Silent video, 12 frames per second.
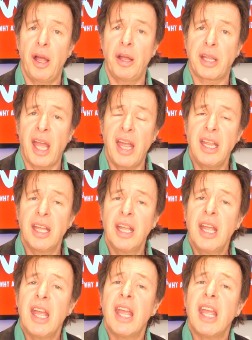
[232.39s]
Okay,
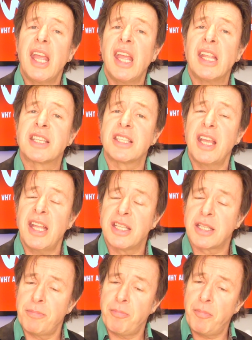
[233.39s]

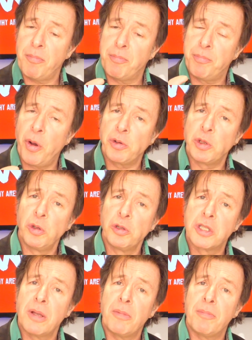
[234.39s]
it's
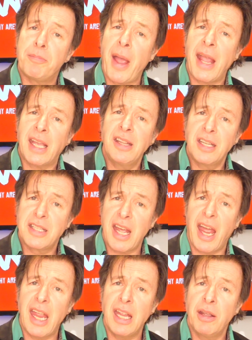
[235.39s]
bottles back in the
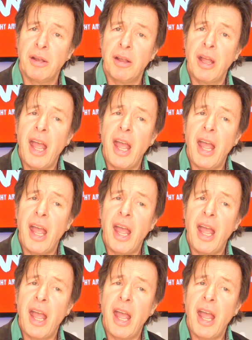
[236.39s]
day,